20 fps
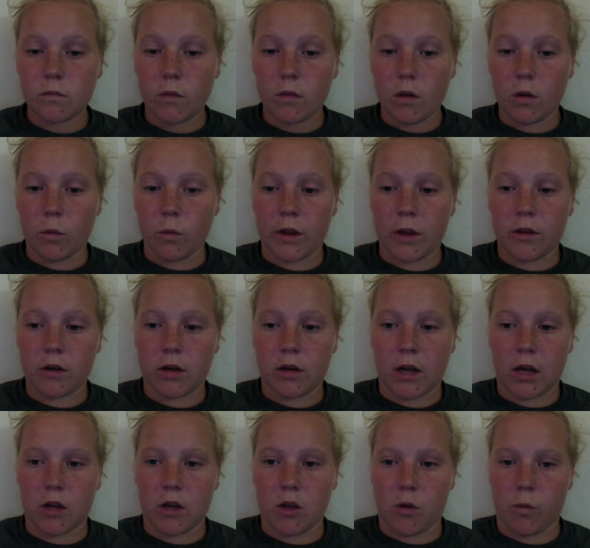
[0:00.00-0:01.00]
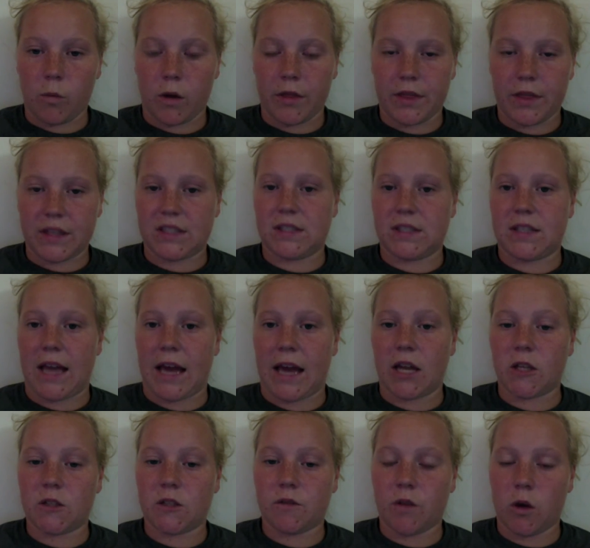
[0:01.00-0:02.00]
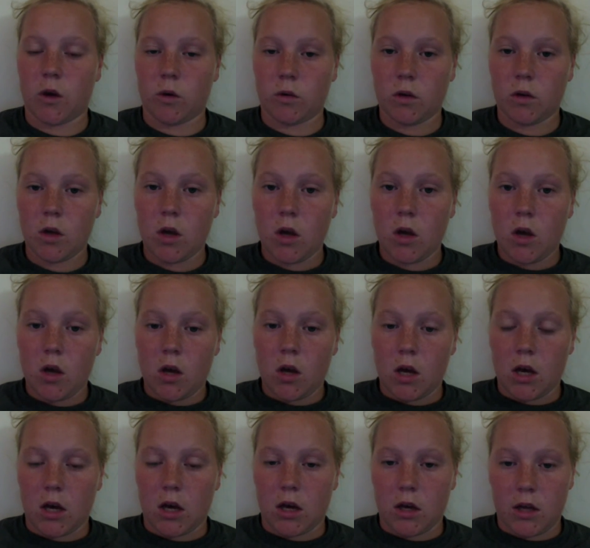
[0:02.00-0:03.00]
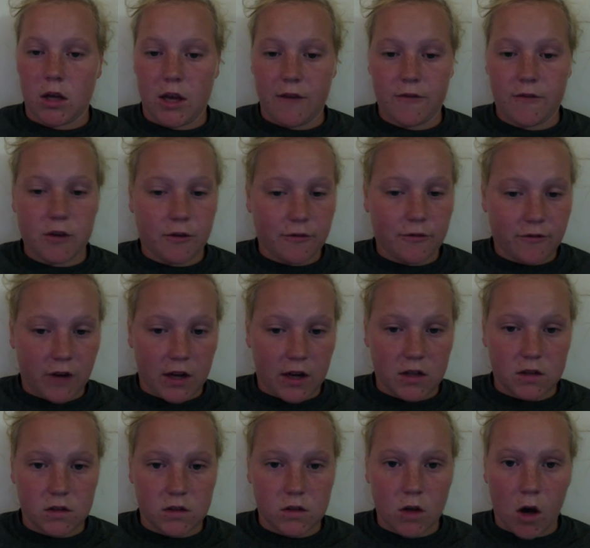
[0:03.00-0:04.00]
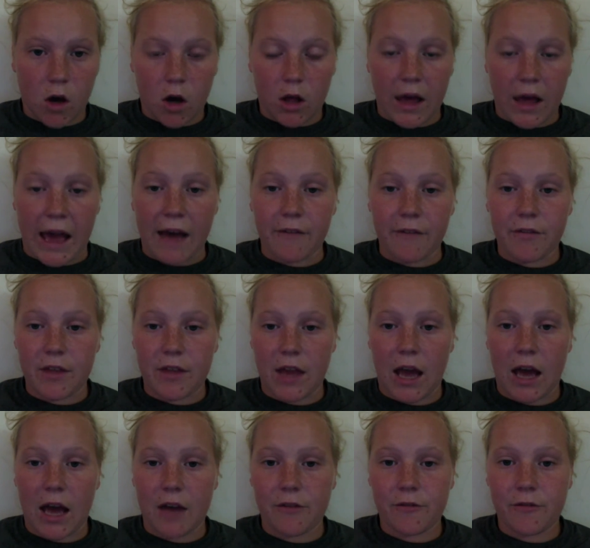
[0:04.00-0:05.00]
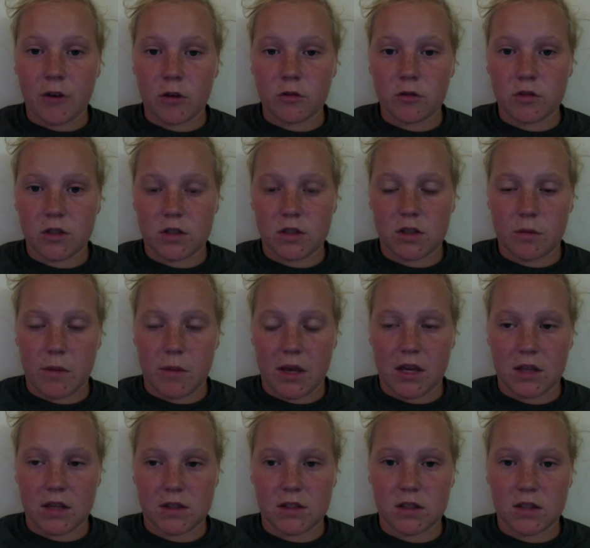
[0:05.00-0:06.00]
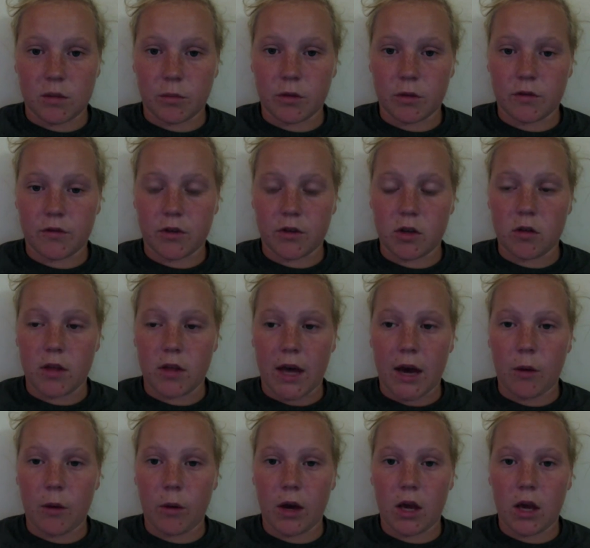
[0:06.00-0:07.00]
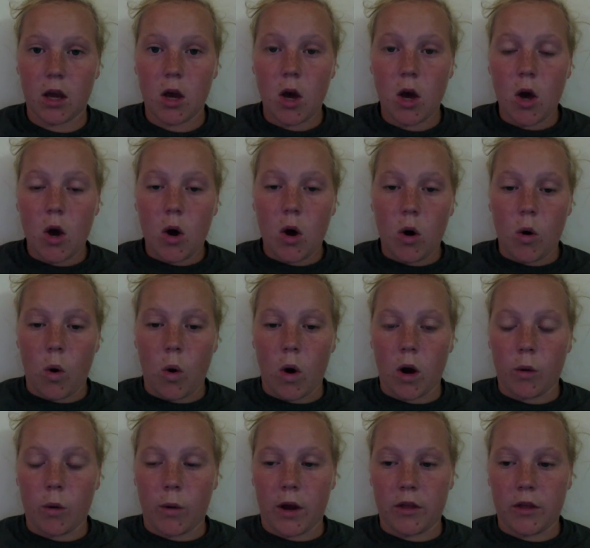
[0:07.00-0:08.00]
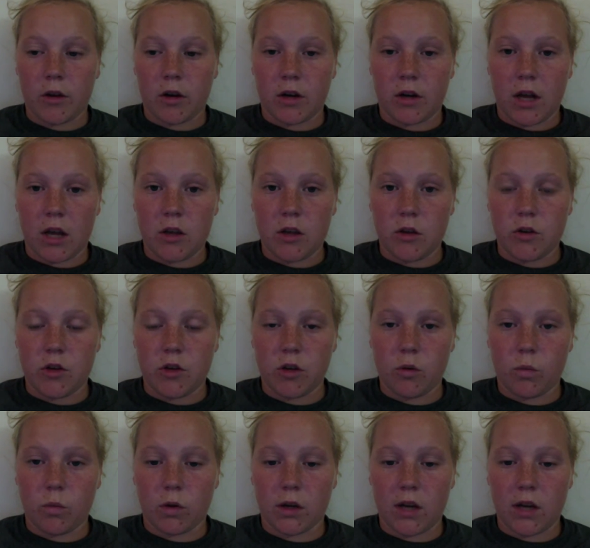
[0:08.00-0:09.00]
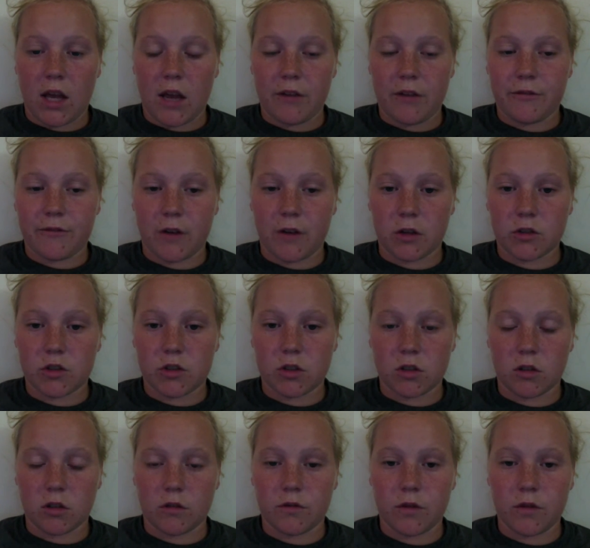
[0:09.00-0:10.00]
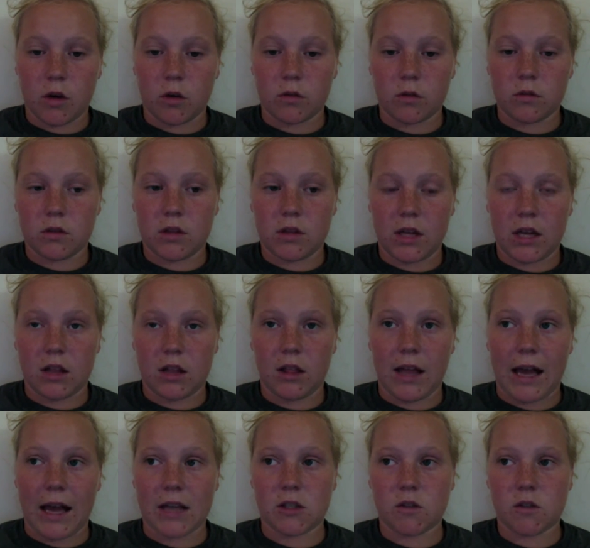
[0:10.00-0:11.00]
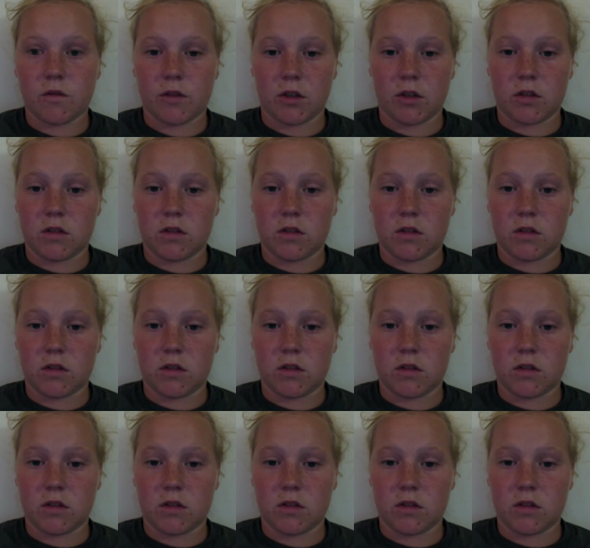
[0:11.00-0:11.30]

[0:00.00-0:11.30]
whether or not you want the status phone. If your friends all have the iPhone, just to make it simpler for you that way, or whether or not you do want a functional phone that lasts for